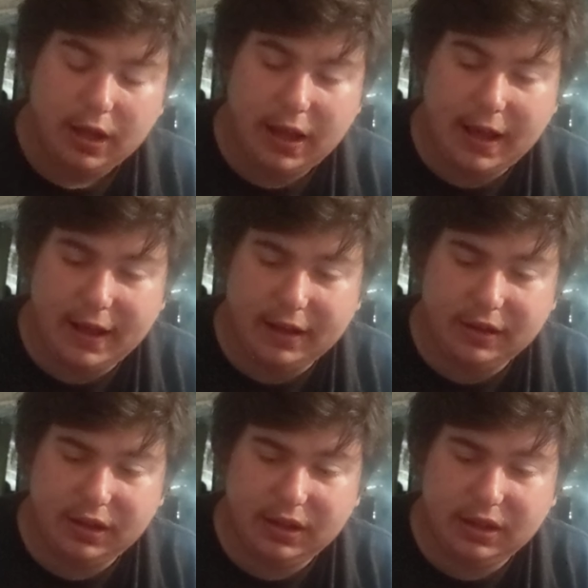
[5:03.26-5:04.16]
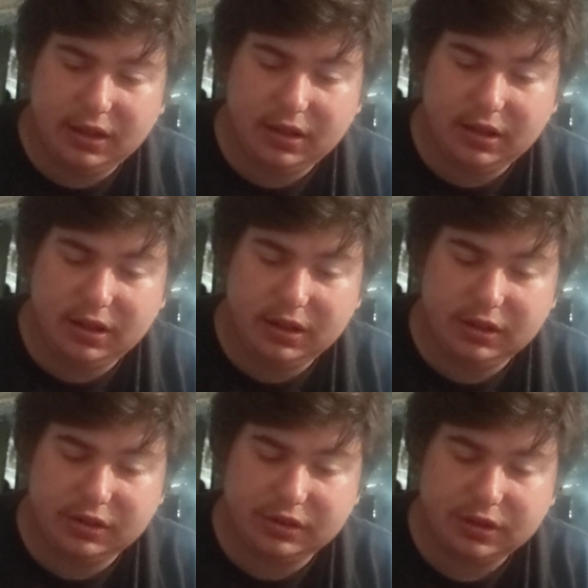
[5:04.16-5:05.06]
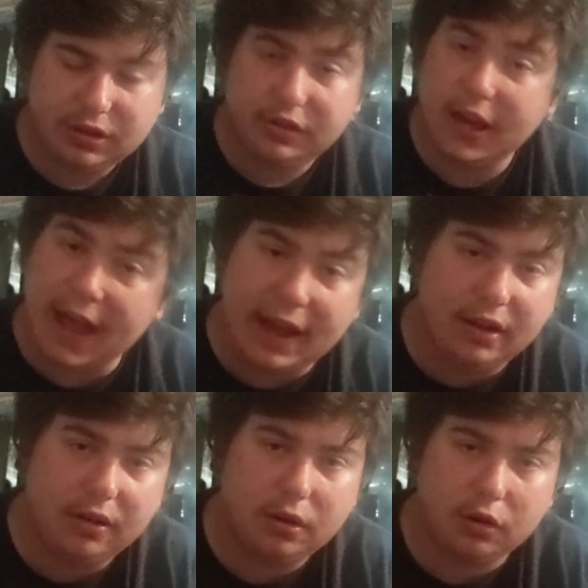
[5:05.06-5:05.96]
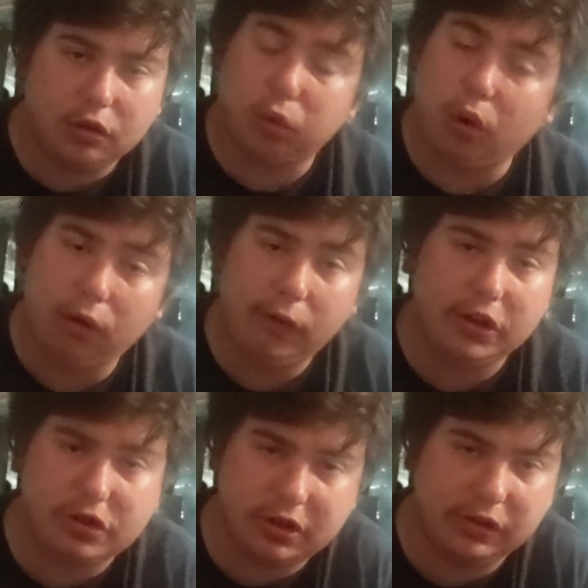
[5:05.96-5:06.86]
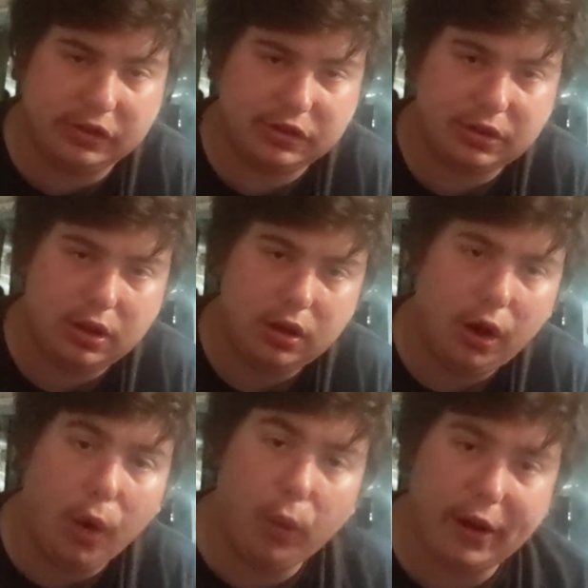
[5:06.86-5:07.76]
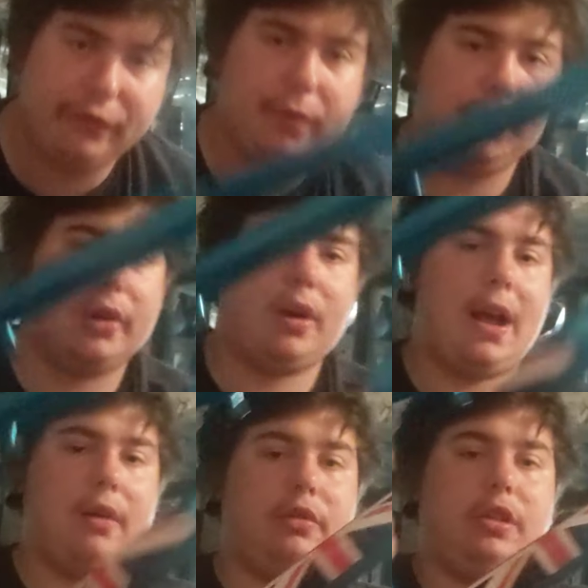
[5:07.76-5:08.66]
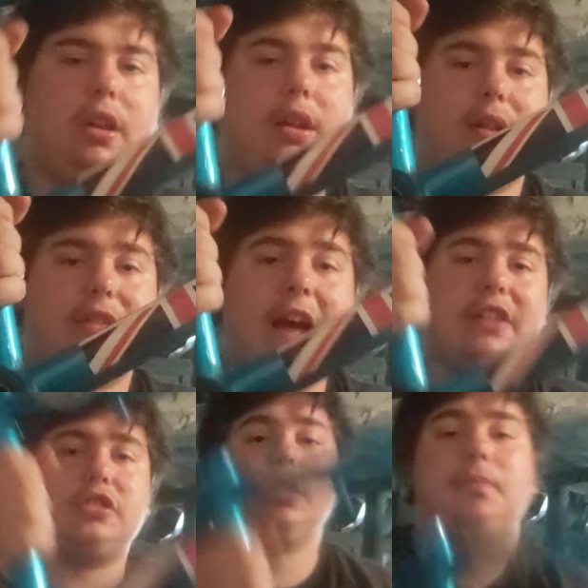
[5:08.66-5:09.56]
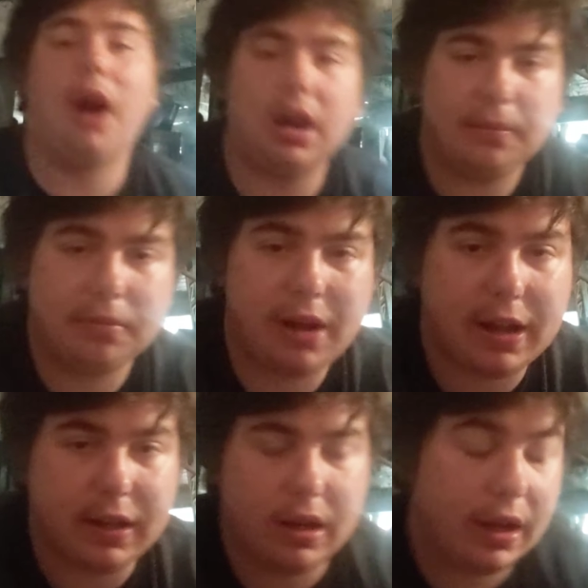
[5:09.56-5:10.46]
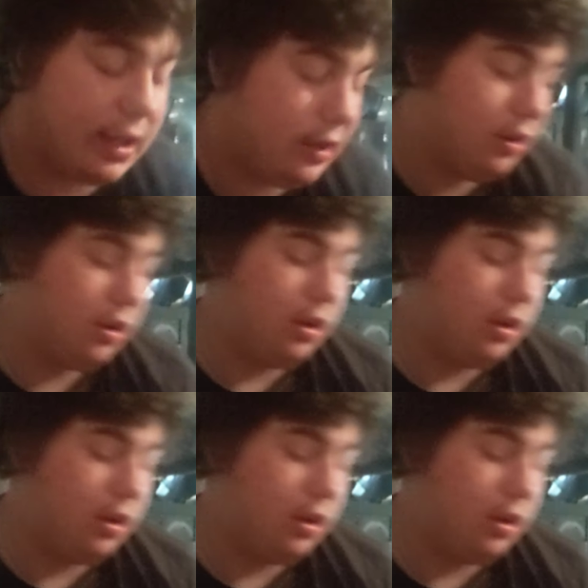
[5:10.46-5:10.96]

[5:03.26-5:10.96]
and it is 10 or 12 inches away from the ground. That's your bottom bracket height.